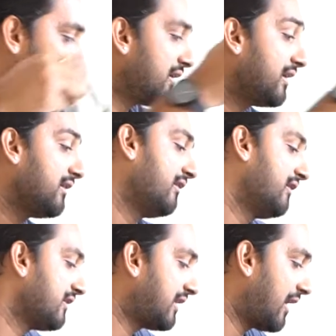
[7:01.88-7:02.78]
my
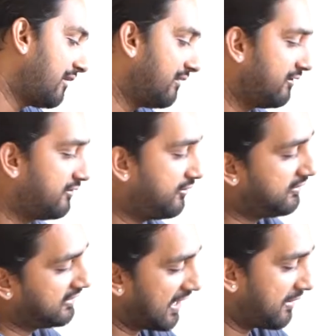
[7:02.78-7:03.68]

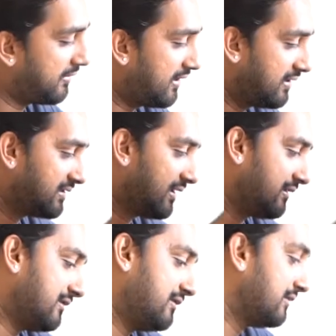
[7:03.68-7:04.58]
cameras
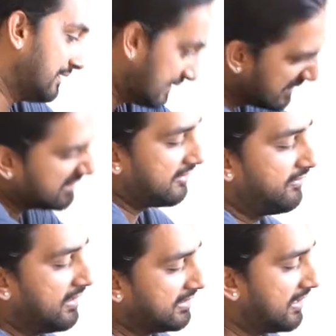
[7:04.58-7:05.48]
and stuff like